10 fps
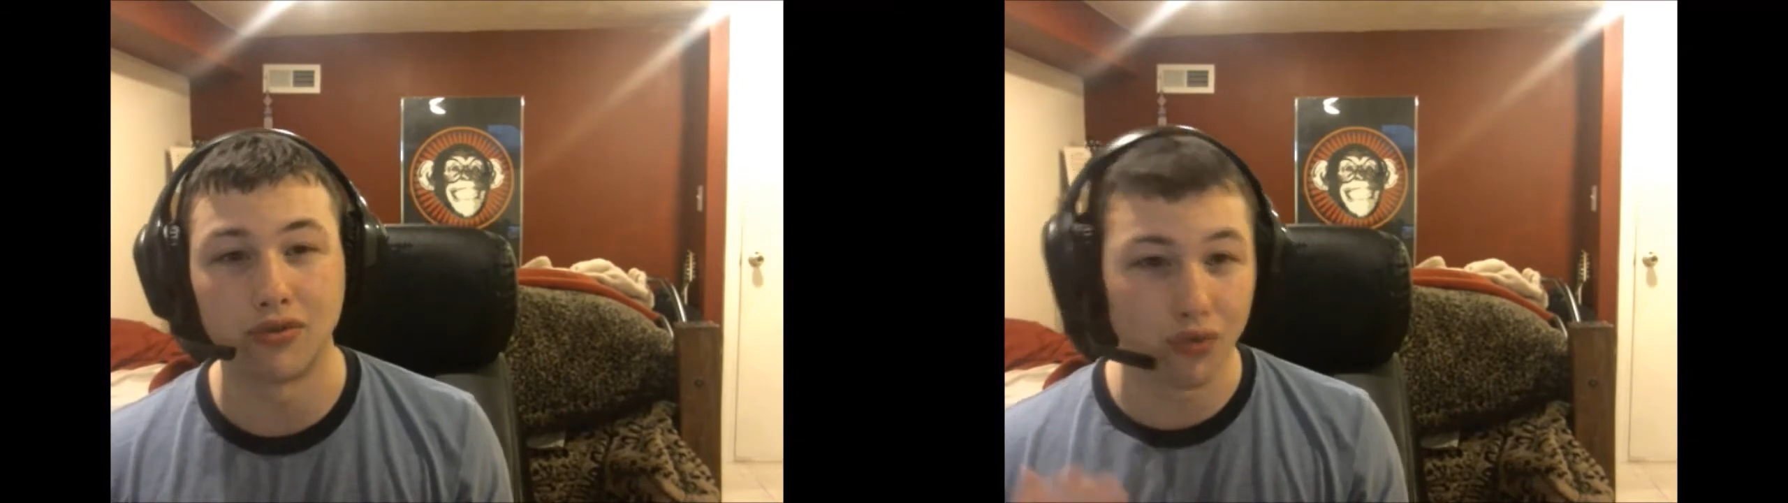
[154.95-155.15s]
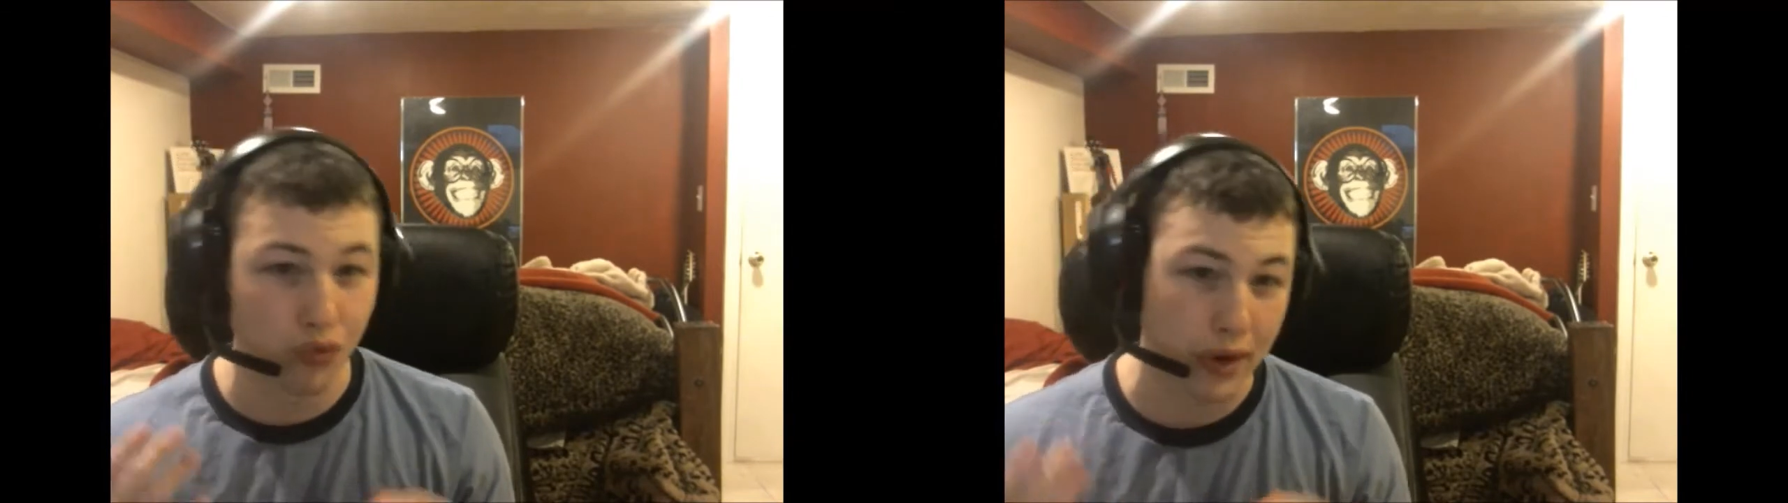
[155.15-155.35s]

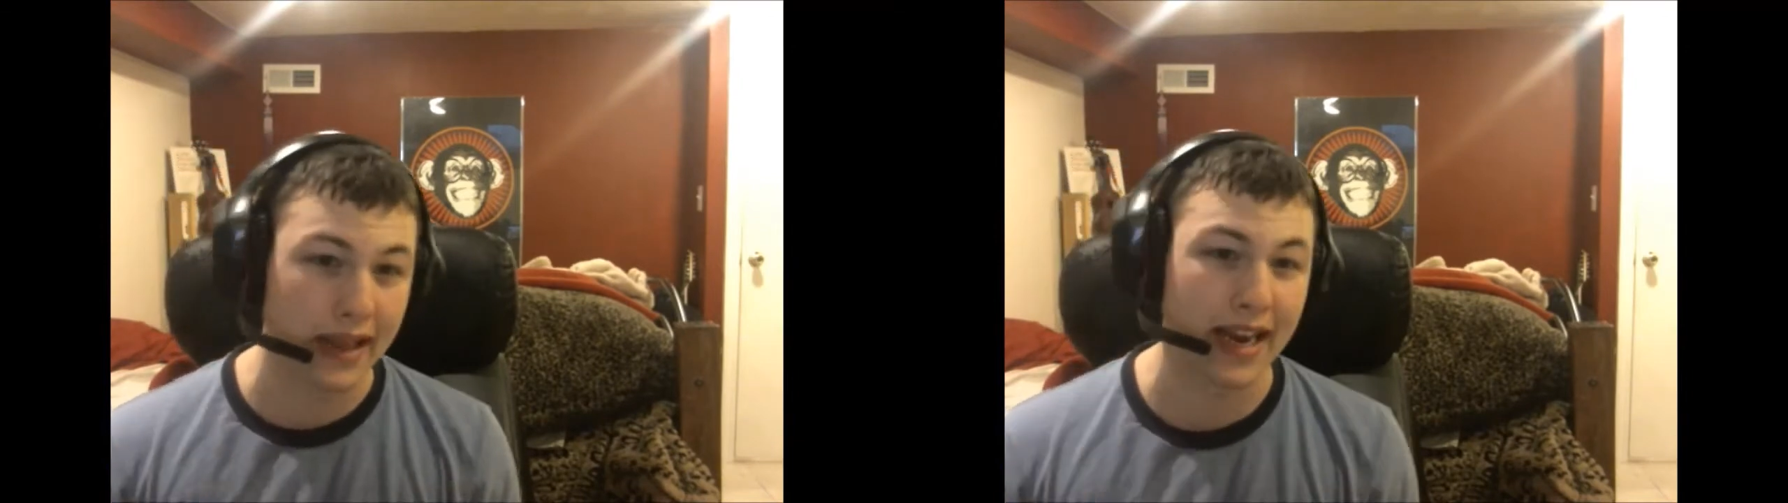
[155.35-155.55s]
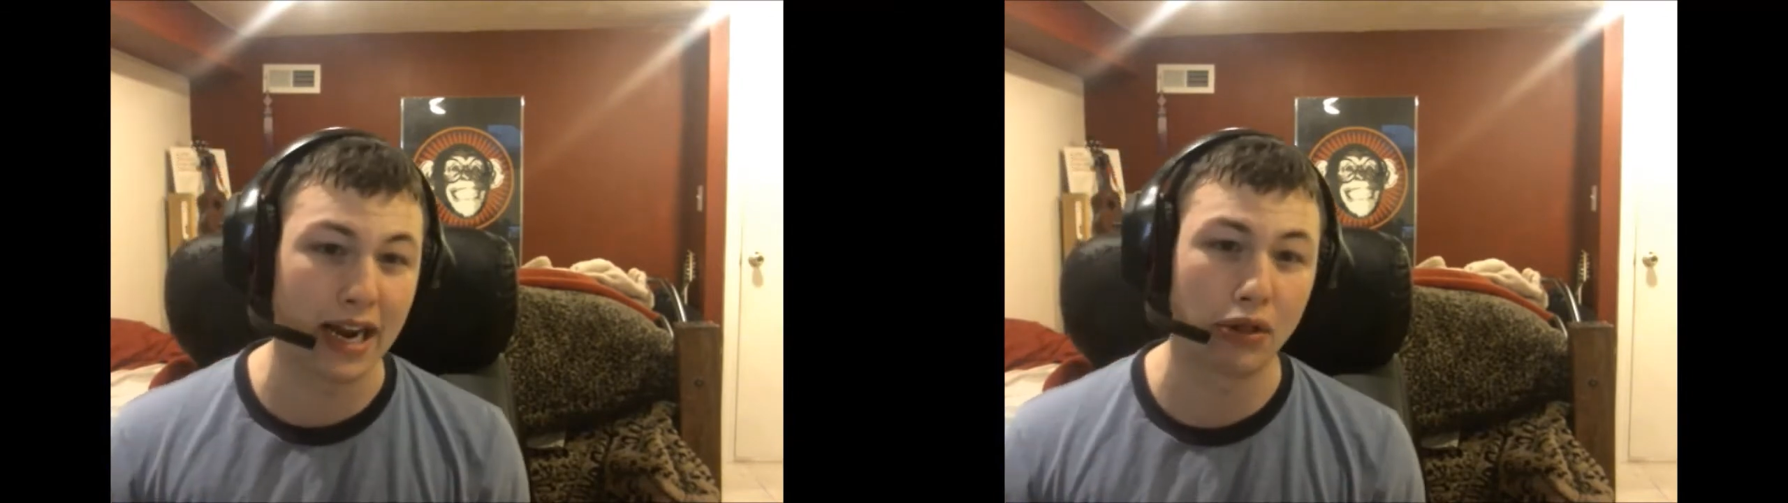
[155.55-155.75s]
You
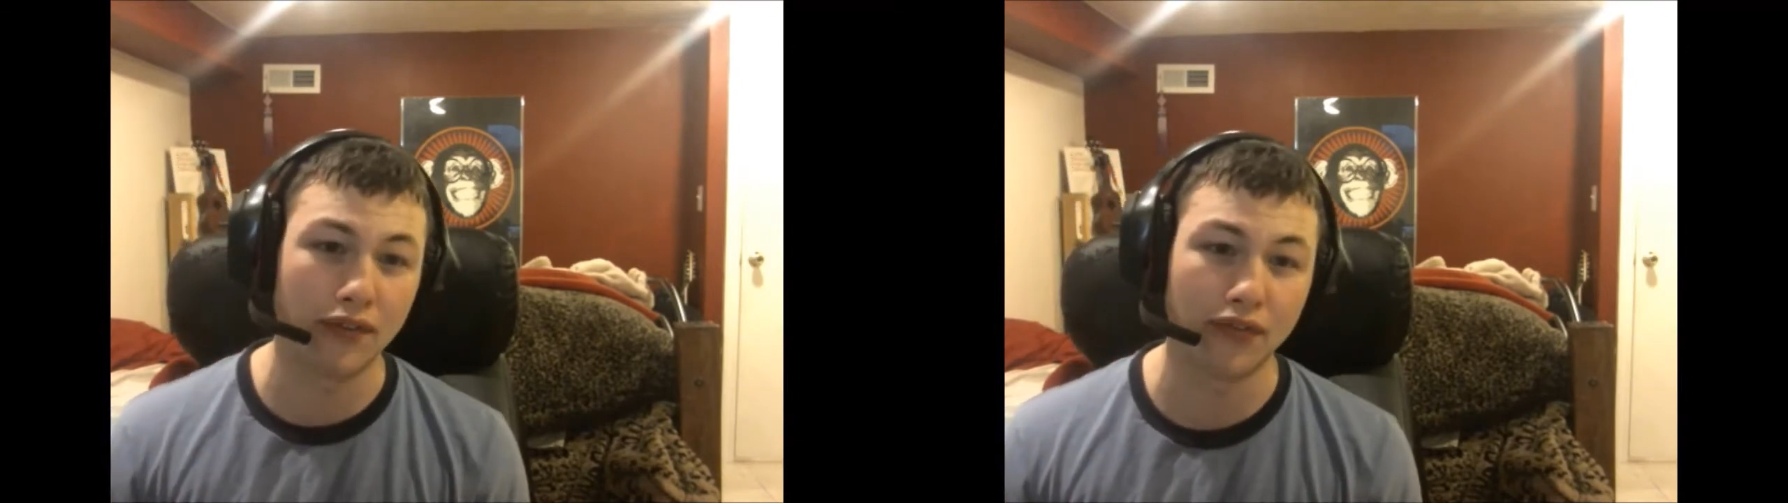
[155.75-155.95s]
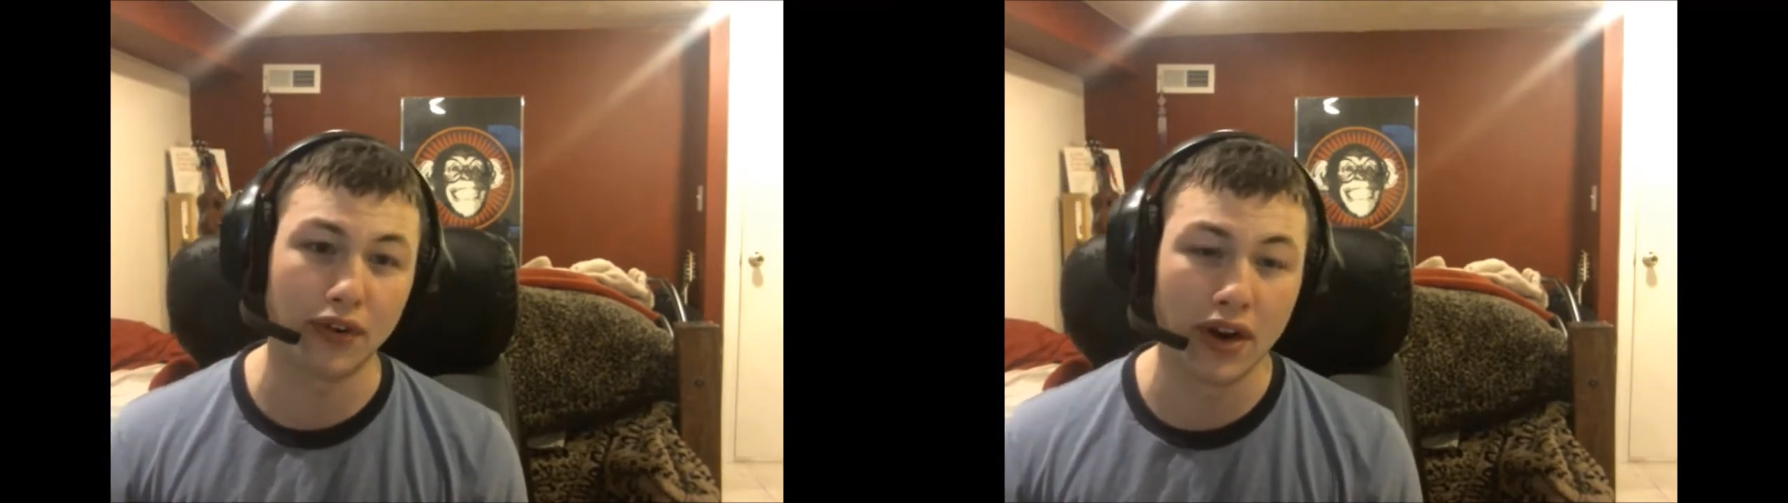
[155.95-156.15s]
really got to
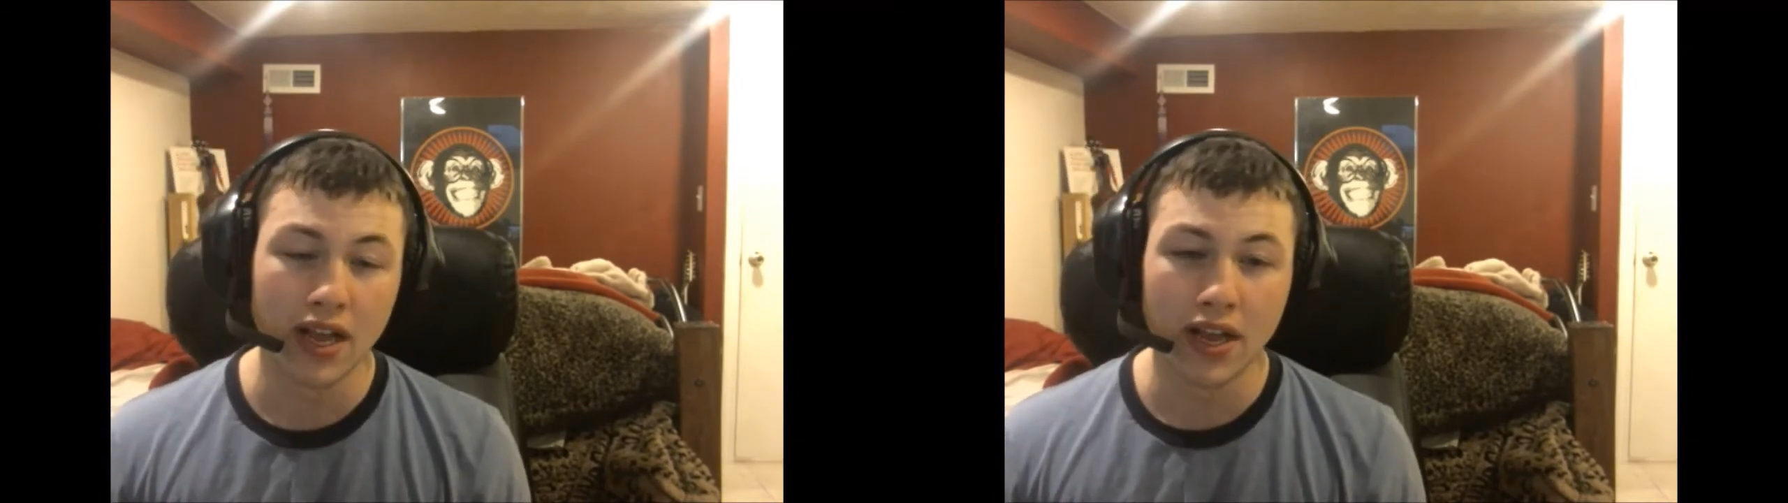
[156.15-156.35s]
look for,